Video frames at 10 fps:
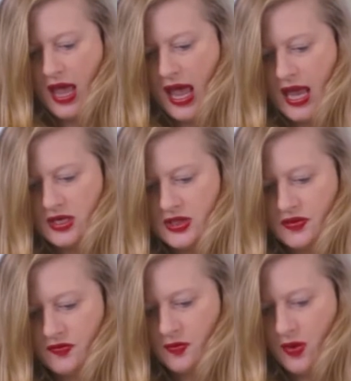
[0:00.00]
end
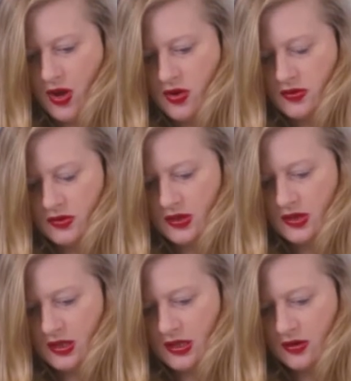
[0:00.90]
of the bow, so
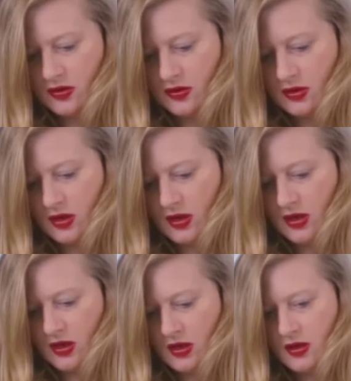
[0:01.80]
the little
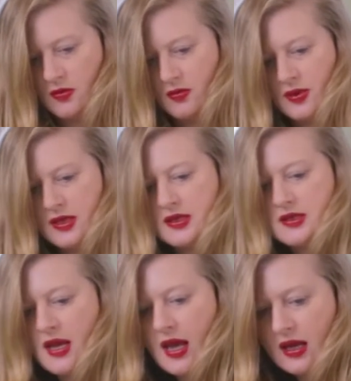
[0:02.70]

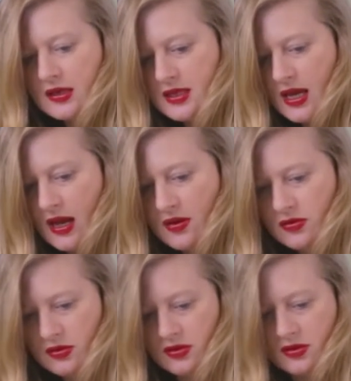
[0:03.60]
pieces that hang down.